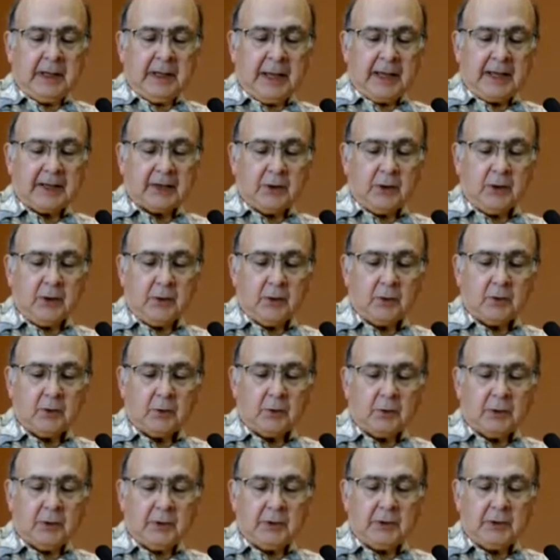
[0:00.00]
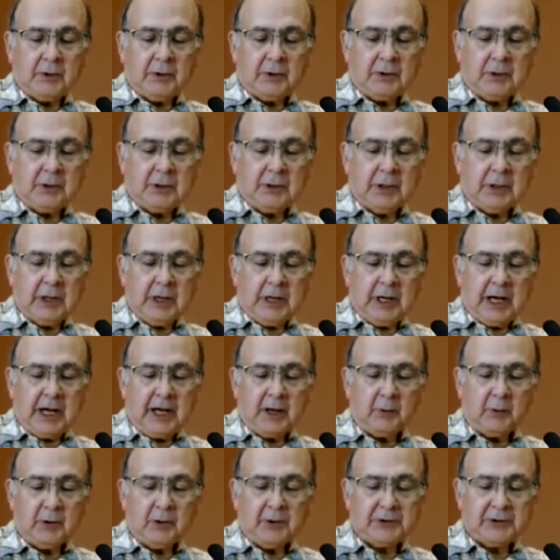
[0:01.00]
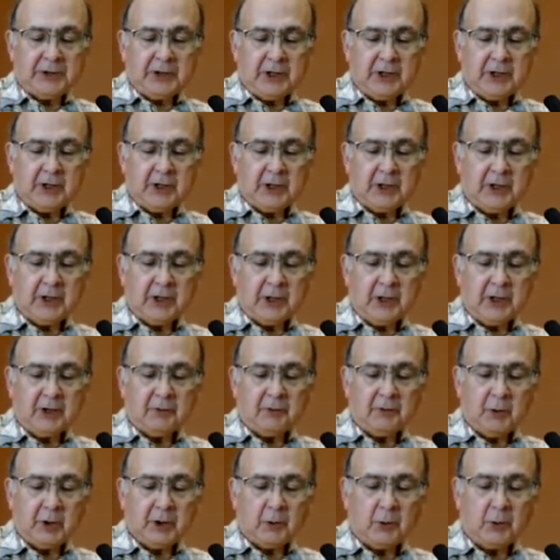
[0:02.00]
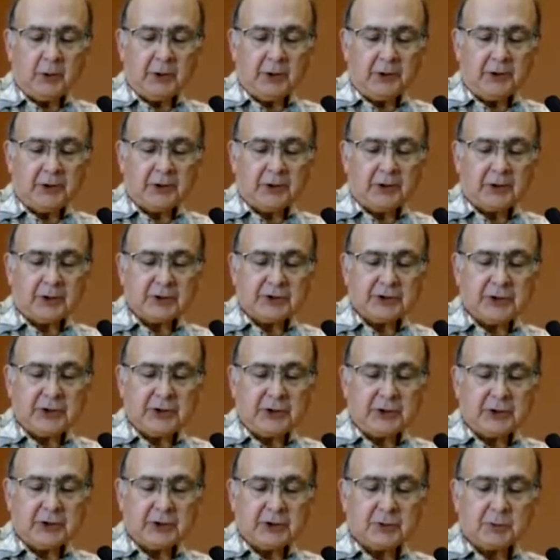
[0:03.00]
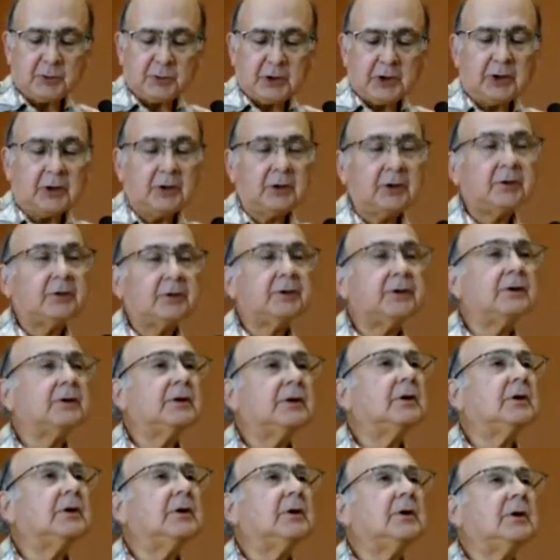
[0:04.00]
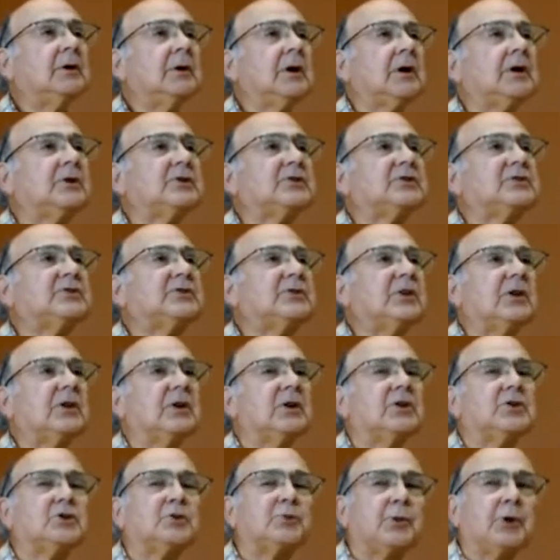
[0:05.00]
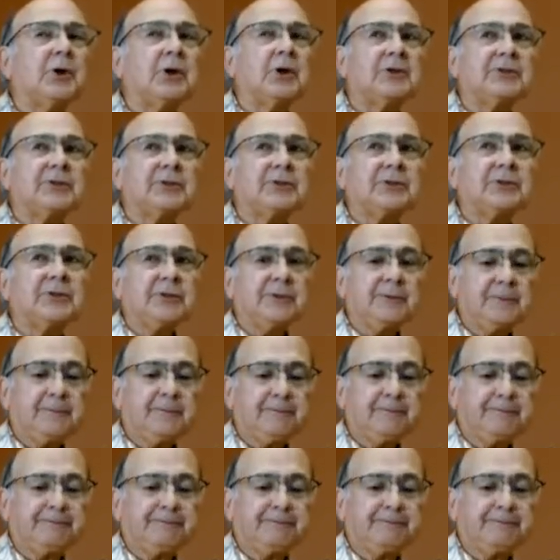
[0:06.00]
At home, I will tell of what wilderness teaches me and sing its praises.